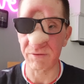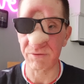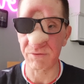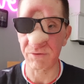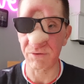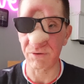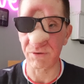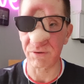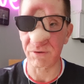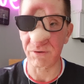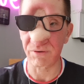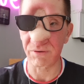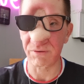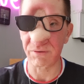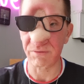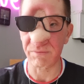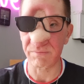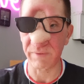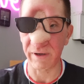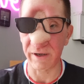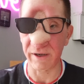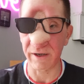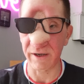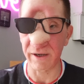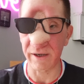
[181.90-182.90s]
through
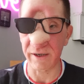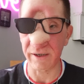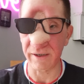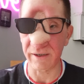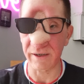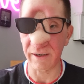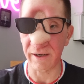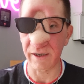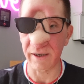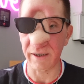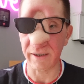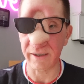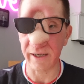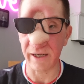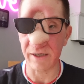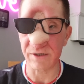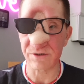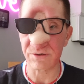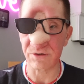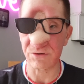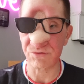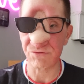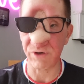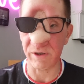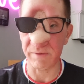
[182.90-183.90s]
my
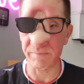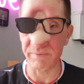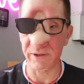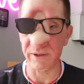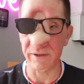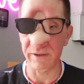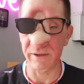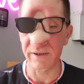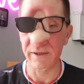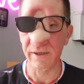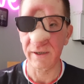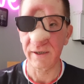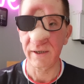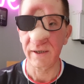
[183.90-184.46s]
cancer treatment,